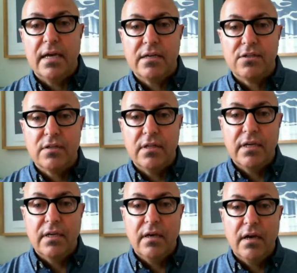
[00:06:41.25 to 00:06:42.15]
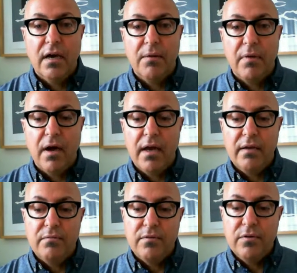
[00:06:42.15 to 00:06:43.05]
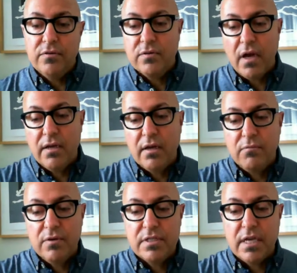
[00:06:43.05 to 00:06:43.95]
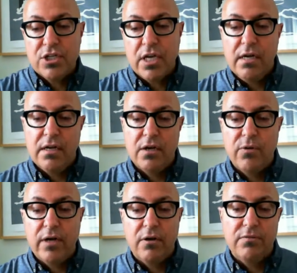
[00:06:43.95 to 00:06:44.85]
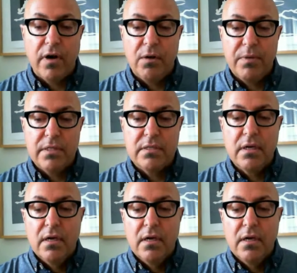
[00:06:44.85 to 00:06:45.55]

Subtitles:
Actually, I was educated in a Quaker environment